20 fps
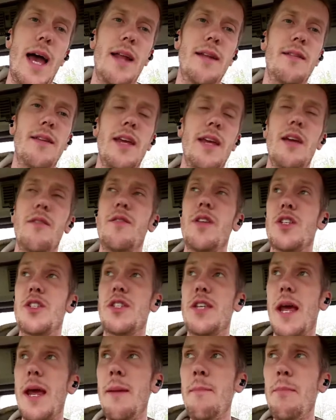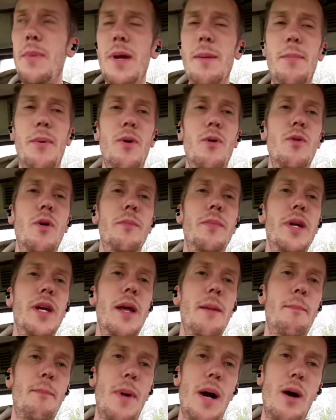And if the same people will be
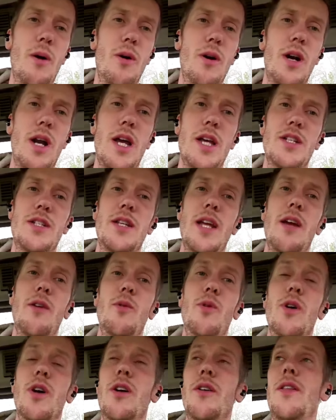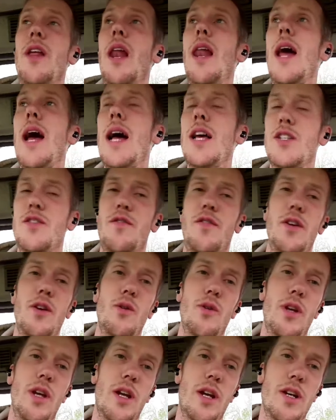in power as they were the last
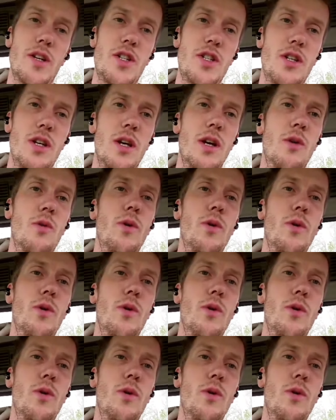few years,